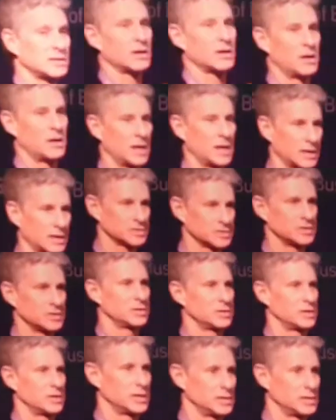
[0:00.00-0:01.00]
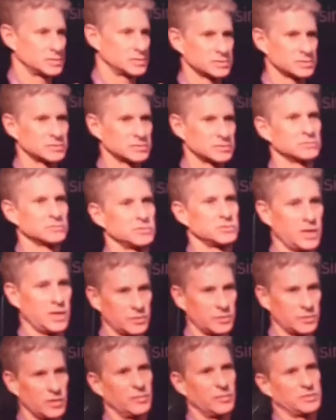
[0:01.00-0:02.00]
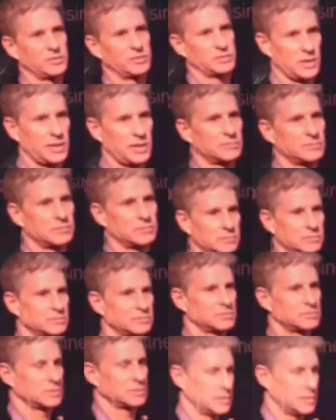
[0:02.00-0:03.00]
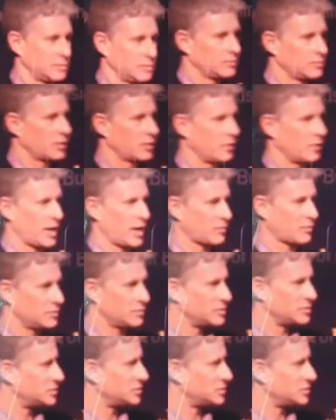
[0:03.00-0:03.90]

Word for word: are not as good as trade agreements, right? So we're going backwards in